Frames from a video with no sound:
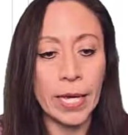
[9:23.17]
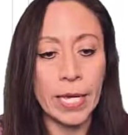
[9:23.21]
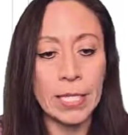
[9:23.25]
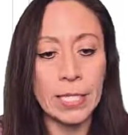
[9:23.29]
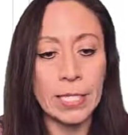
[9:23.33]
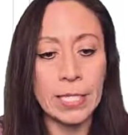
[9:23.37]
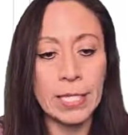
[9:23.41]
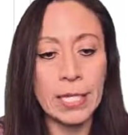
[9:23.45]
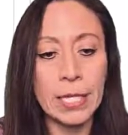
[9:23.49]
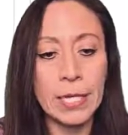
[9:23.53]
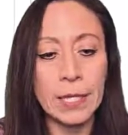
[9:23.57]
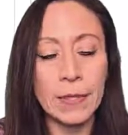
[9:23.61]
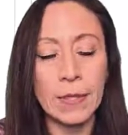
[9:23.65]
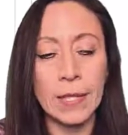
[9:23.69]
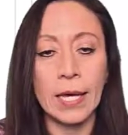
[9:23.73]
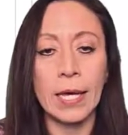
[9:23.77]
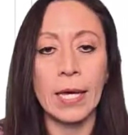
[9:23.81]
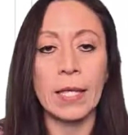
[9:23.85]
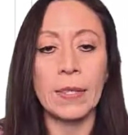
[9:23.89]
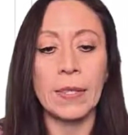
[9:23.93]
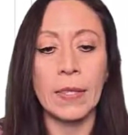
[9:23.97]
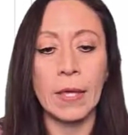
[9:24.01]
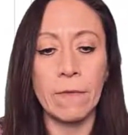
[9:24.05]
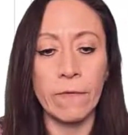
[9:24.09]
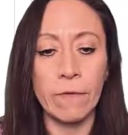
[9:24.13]
can see
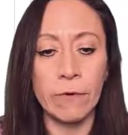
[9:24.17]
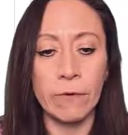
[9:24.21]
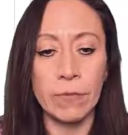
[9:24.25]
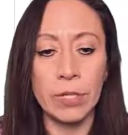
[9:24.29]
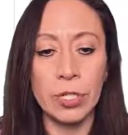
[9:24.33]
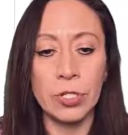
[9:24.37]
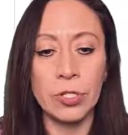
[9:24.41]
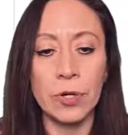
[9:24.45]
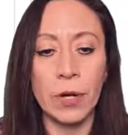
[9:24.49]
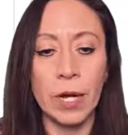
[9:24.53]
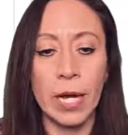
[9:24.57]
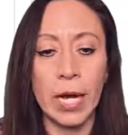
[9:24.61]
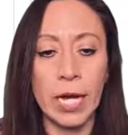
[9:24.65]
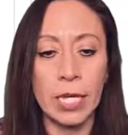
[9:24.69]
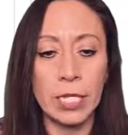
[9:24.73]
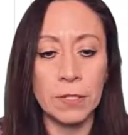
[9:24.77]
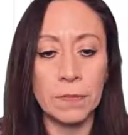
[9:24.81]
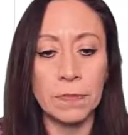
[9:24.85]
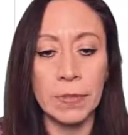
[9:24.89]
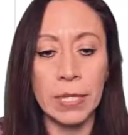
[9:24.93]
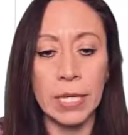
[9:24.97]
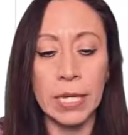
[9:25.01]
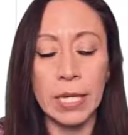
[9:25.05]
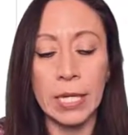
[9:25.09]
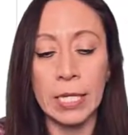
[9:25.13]
that the information
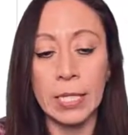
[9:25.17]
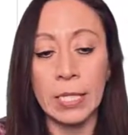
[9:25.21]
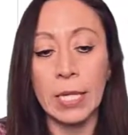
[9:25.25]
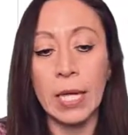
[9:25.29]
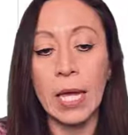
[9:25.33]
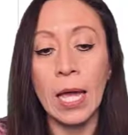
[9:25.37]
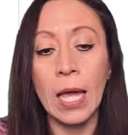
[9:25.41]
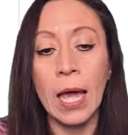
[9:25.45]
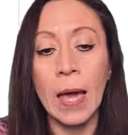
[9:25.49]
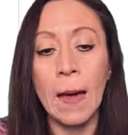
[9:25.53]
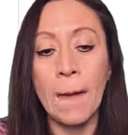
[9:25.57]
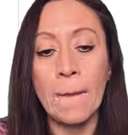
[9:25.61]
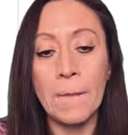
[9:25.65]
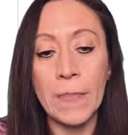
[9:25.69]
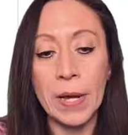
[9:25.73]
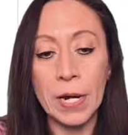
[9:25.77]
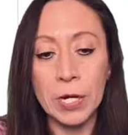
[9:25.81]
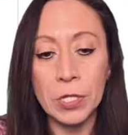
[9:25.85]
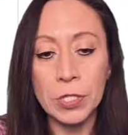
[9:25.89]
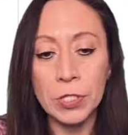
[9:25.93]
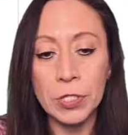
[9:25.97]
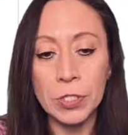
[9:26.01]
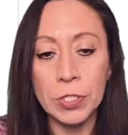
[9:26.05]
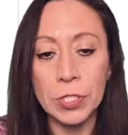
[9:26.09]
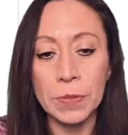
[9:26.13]
has been
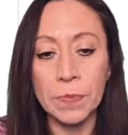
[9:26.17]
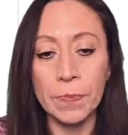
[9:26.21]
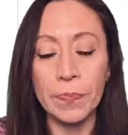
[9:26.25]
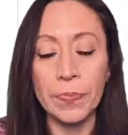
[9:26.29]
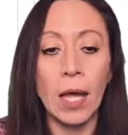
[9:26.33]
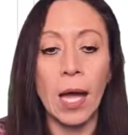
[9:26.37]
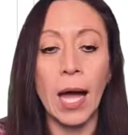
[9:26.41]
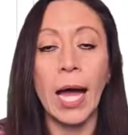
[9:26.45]
merged,